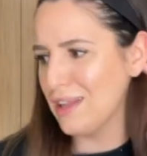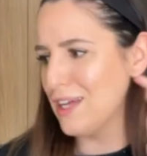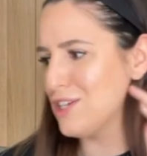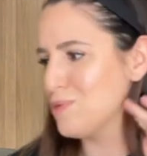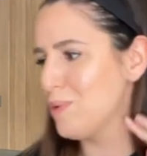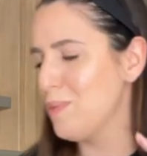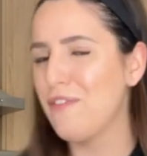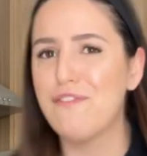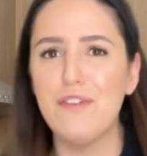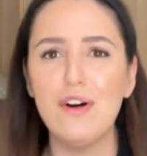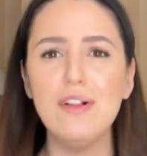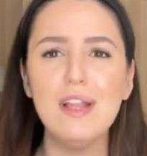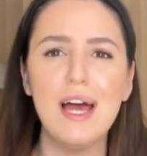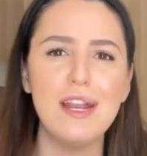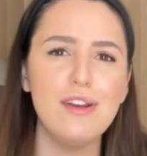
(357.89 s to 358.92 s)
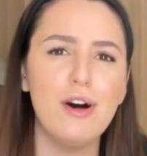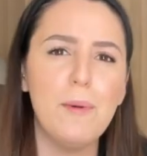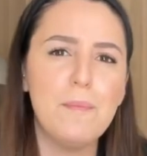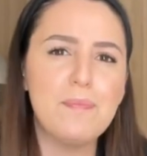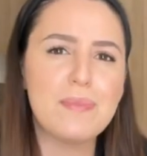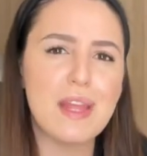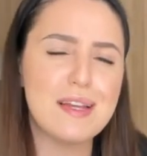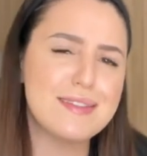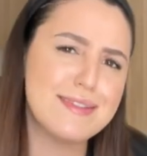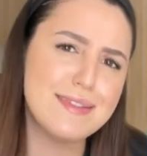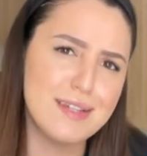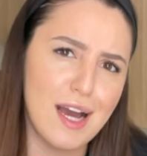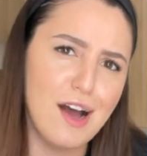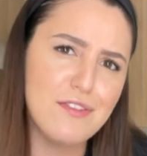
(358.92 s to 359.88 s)
I just want to be full and not
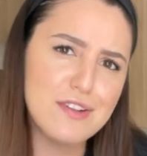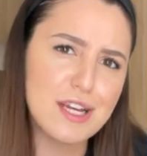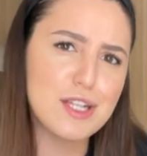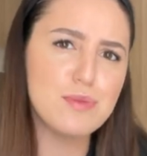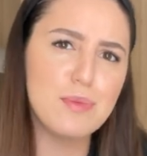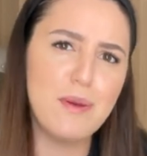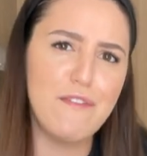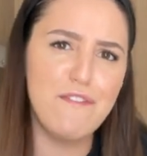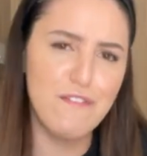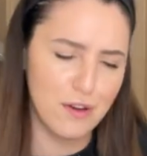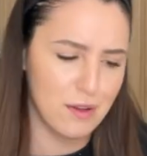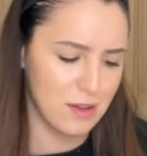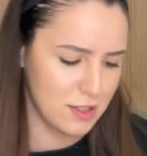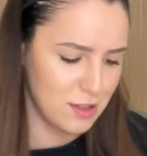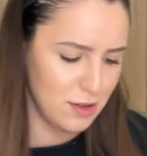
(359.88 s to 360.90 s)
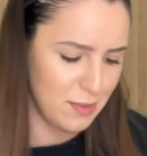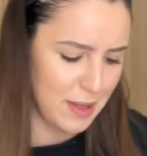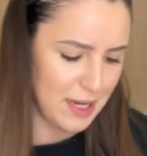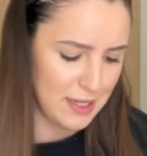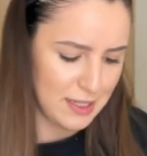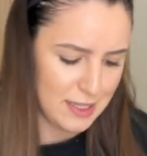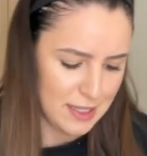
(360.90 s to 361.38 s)
Stuff I should be full. Do you know what I mean?